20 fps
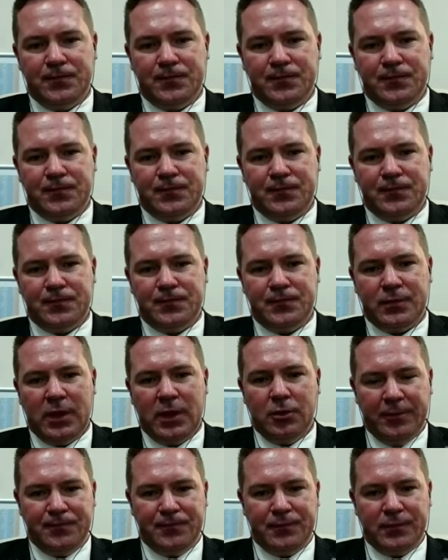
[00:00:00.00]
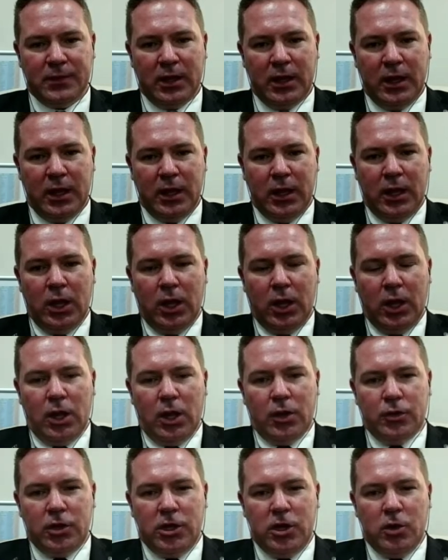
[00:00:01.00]
Okay. The
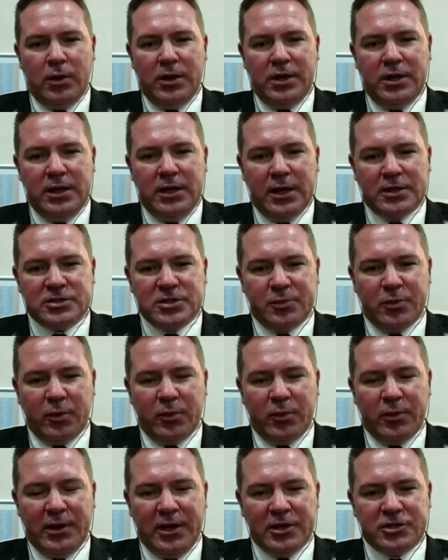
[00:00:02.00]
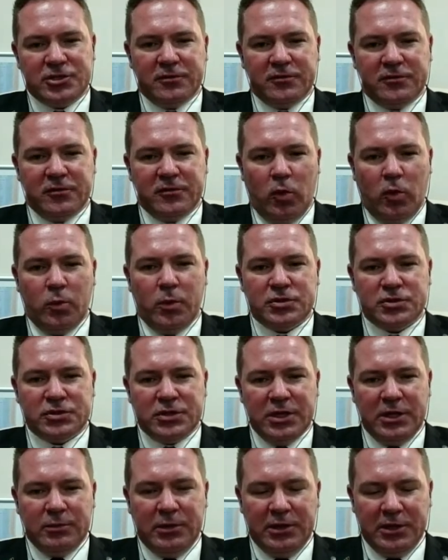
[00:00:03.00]
UAE has a population of almost 10
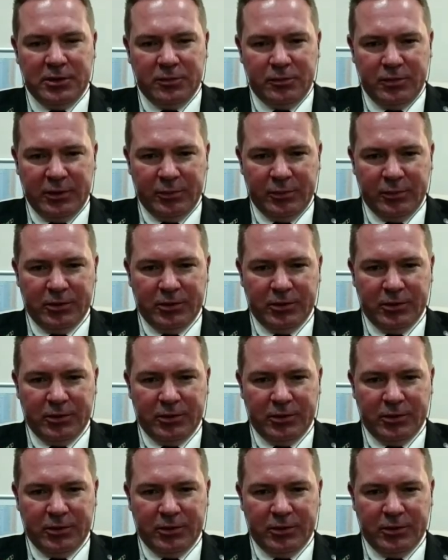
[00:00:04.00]
million people.